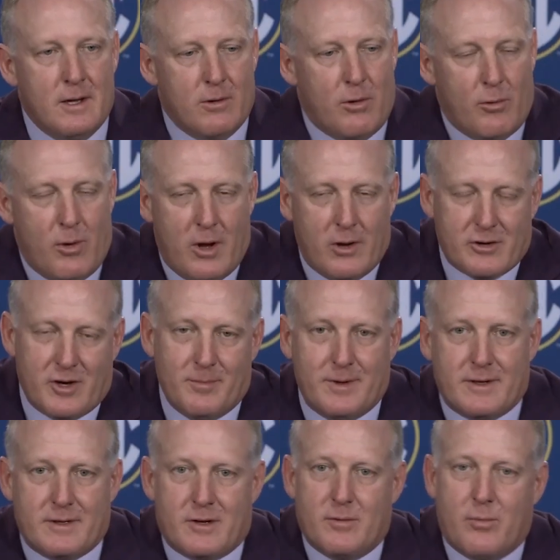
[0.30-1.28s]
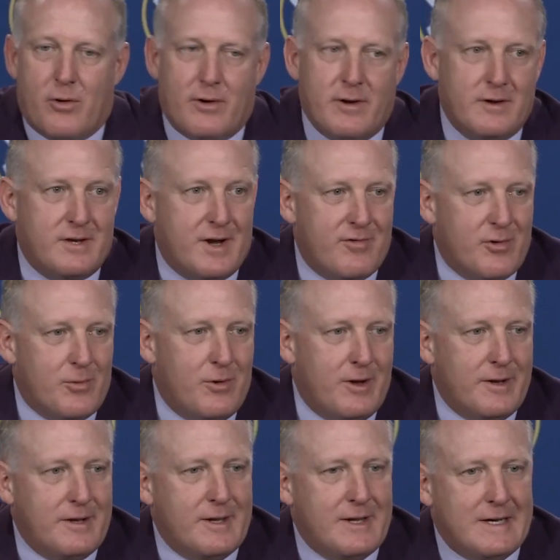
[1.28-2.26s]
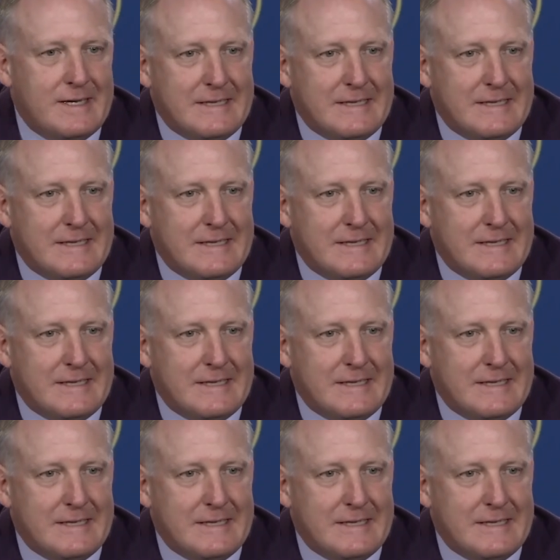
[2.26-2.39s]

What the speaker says: Well, welcome and good morning to everyone.